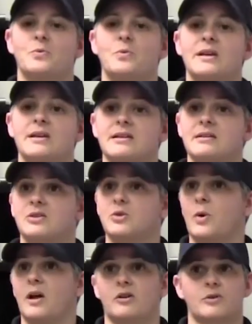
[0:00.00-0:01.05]
We
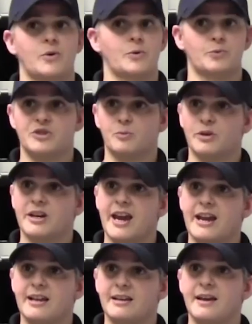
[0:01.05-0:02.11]
do all our own
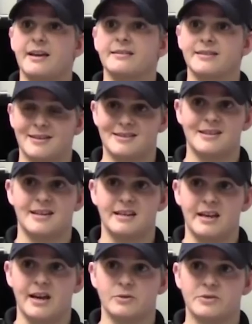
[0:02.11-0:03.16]
reciprocating and testing
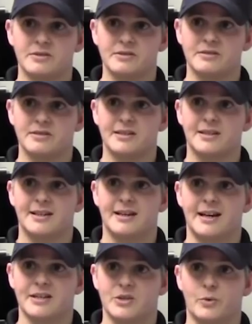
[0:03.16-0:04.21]
in-house,
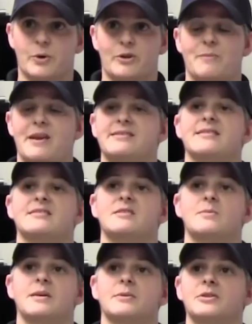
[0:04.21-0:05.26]
so it only made sense
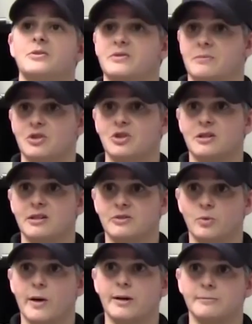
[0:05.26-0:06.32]
to be able to do some machining
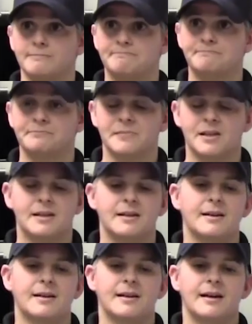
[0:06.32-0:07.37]
as well.
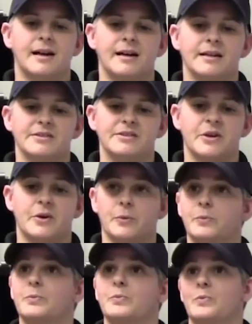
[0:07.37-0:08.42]

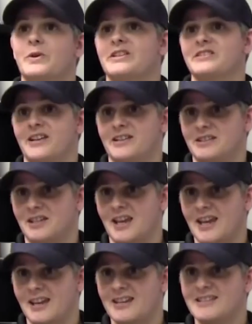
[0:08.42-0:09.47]
So we decided to
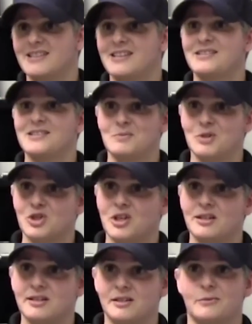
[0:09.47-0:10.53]
get a CNC
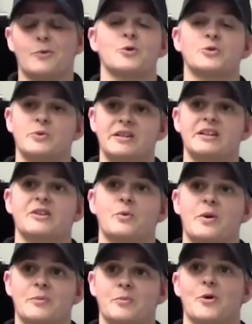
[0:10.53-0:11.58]
machine. Of course, we needed a
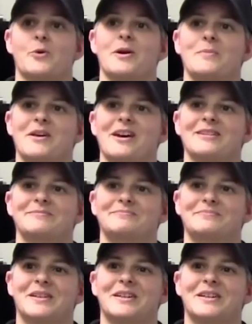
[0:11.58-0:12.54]
way to program that.